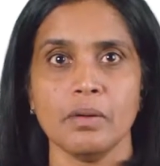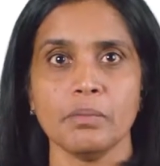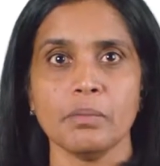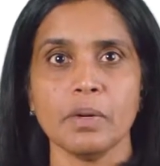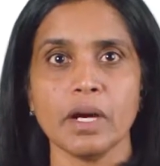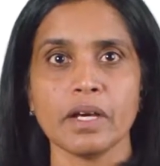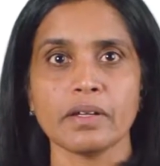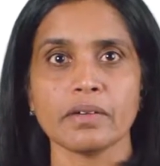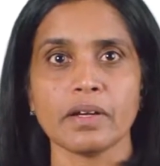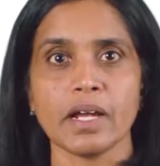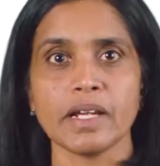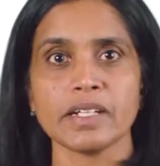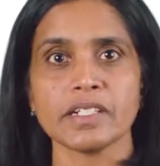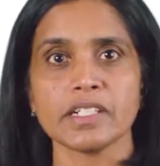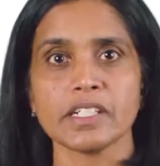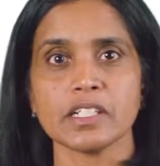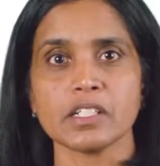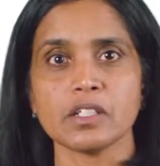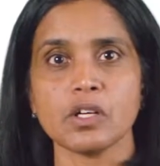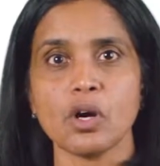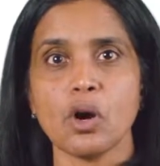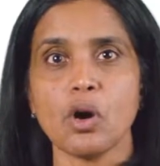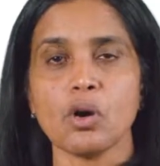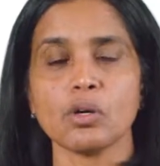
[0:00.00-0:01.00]
By
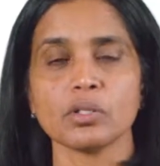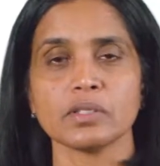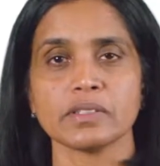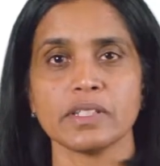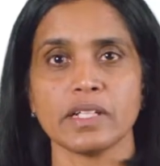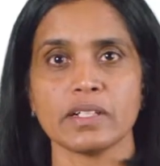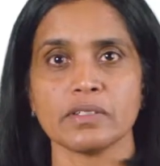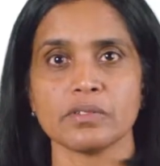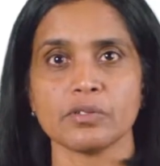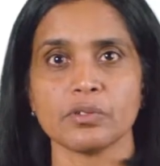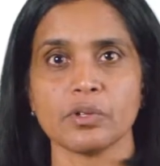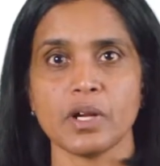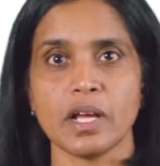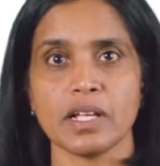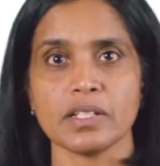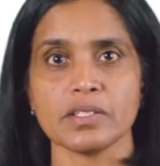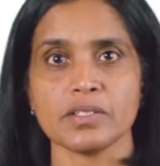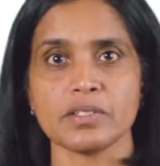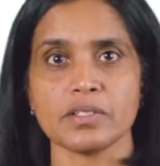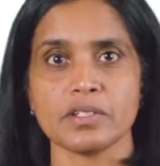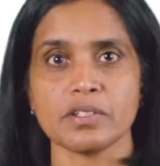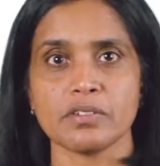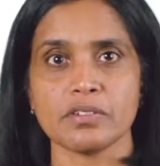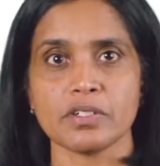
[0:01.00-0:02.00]
writing code that
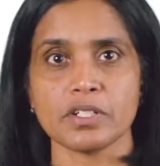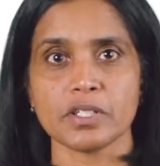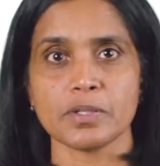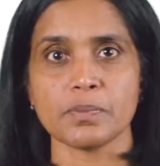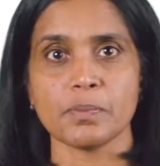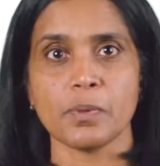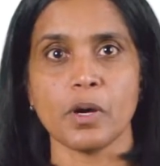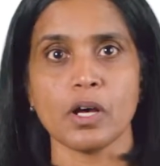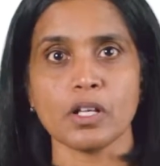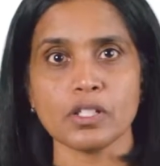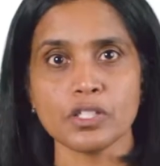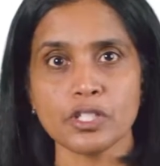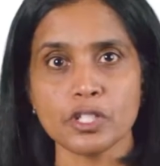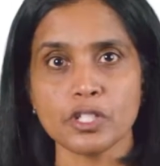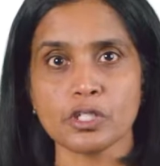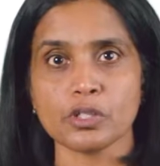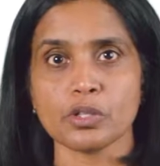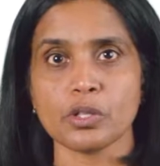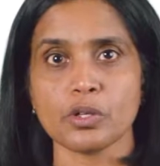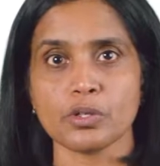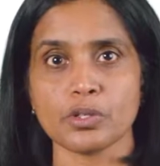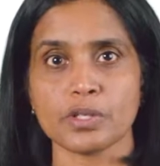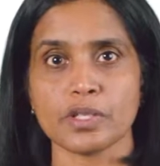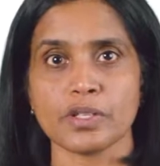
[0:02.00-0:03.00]
runs in response
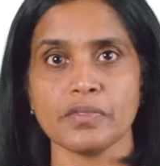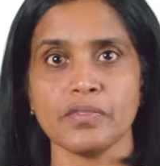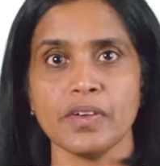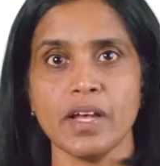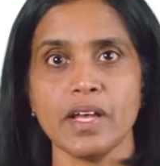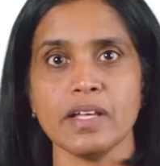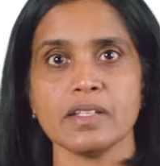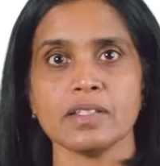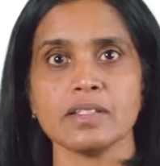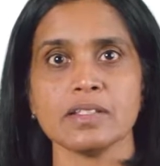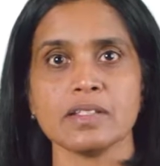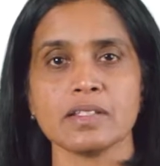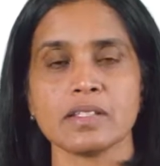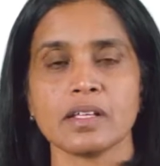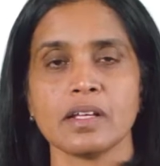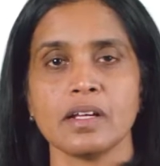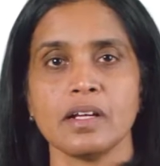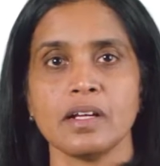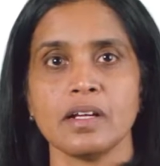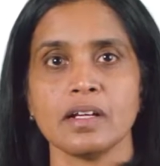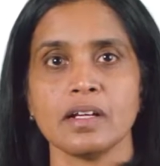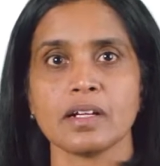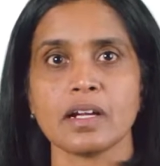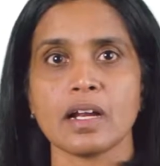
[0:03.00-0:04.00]
to those events,
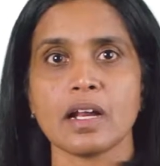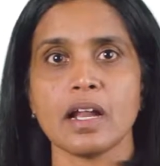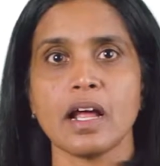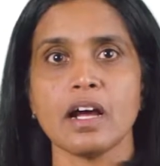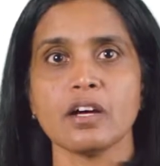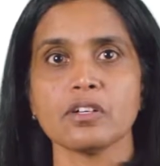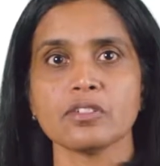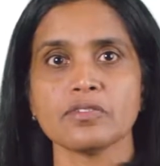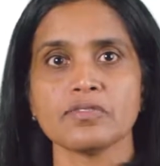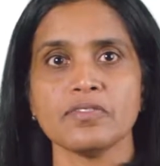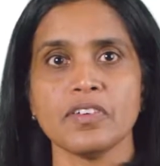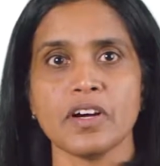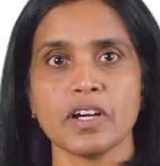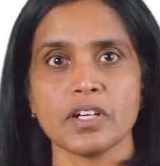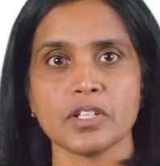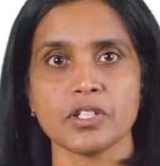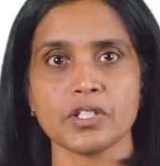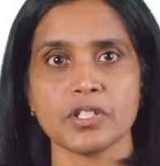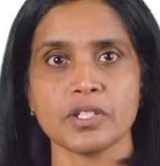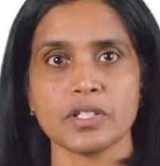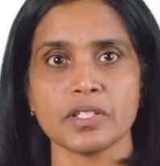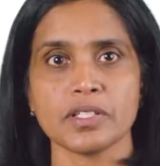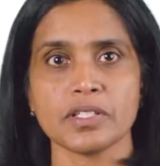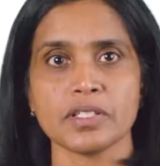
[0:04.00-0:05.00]
Cloud
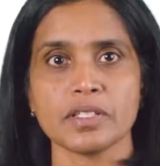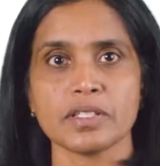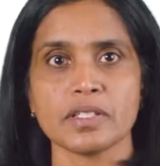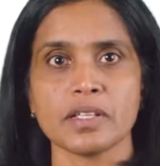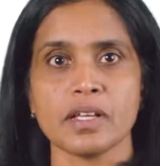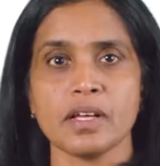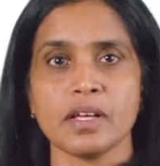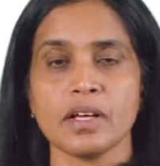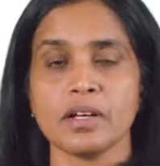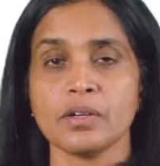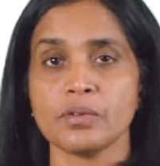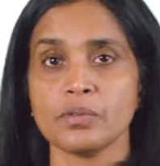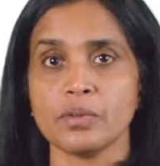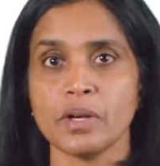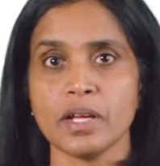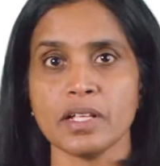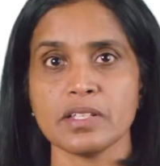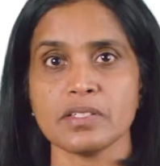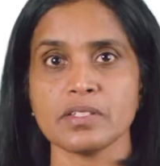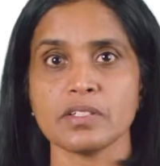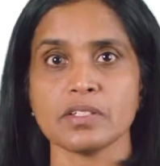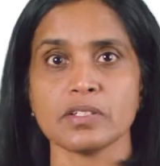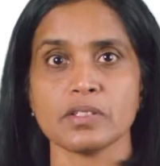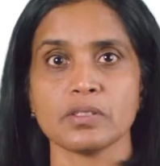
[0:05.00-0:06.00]
Functions
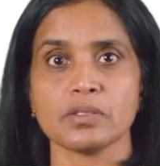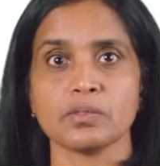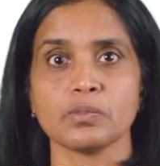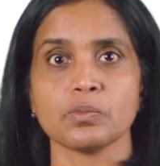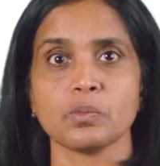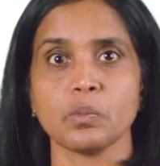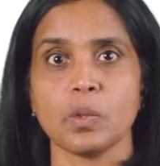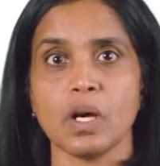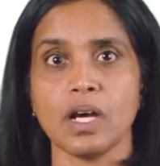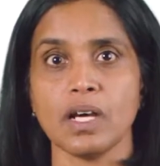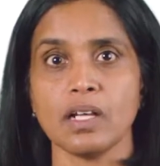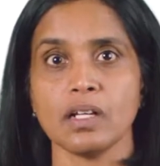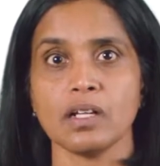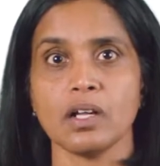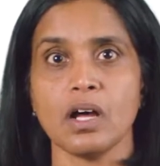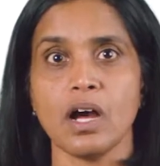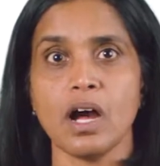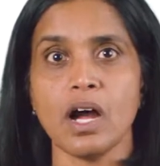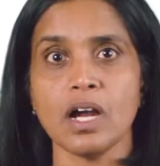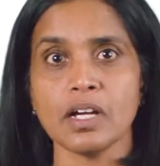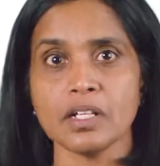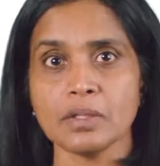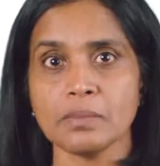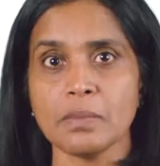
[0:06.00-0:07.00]
runs it while
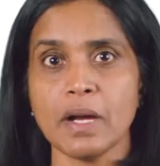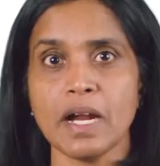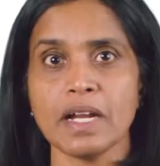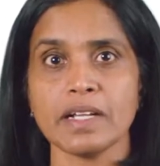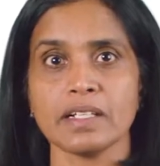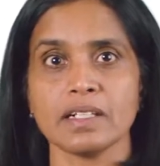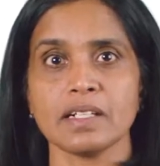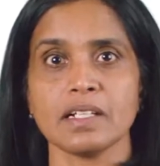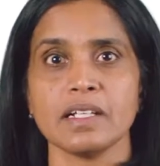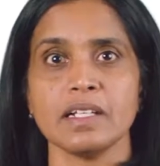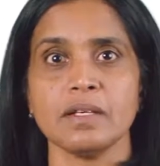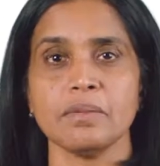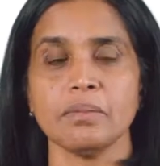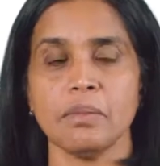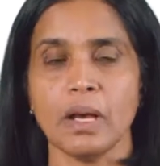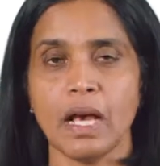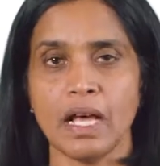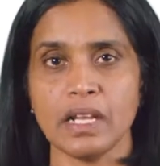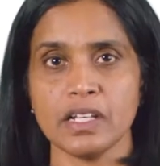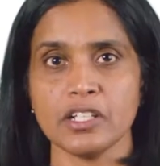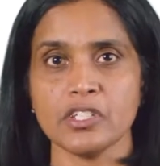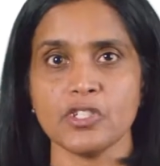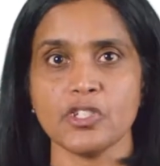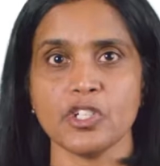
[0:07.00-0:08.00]
automatically
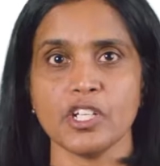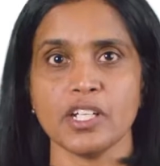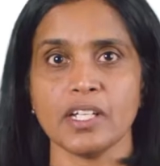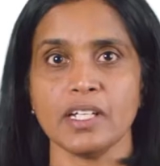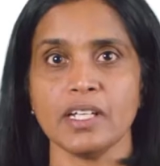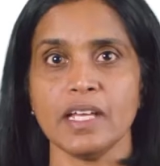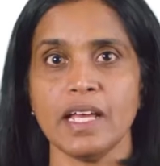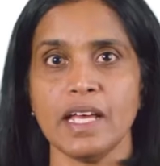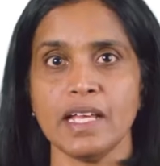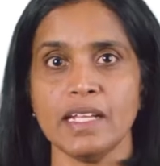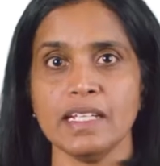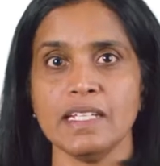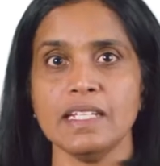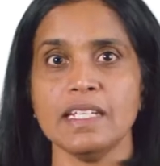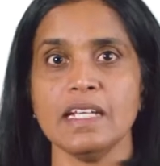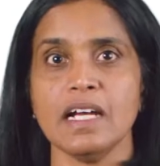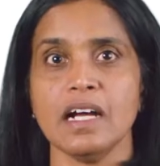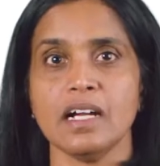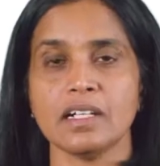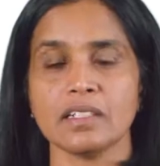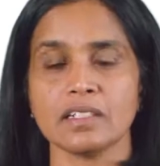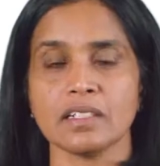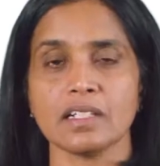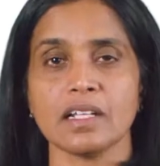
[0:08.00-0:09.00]
managing any
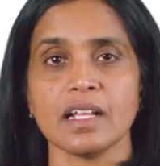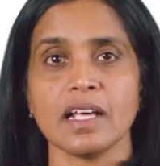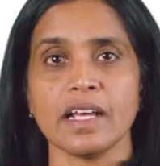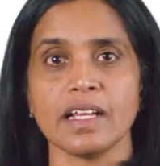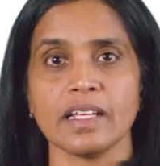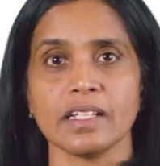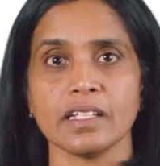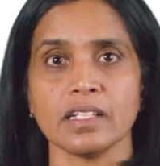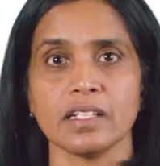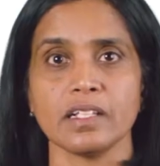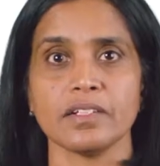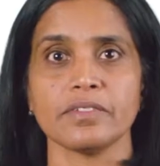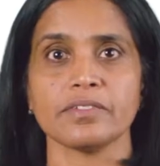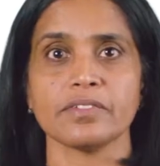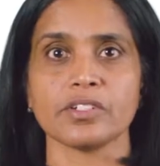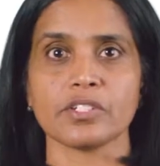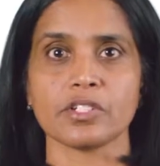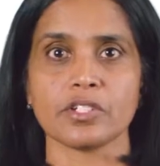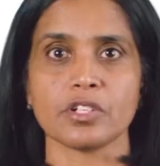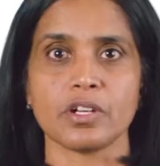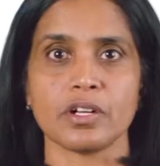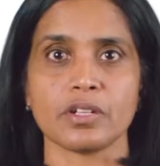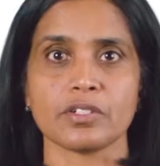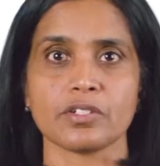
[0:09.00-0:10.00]
underlying
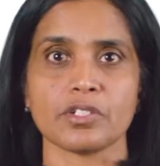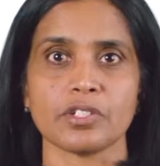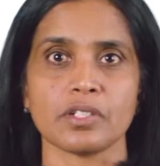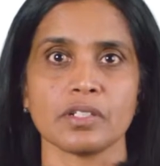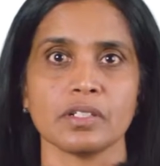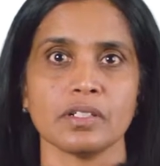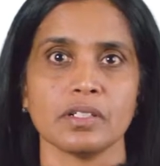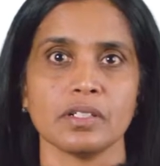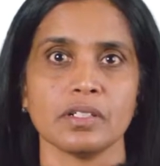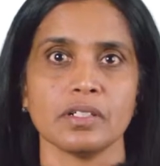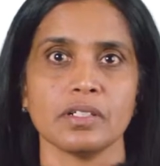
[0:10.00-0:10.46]
infrastructure.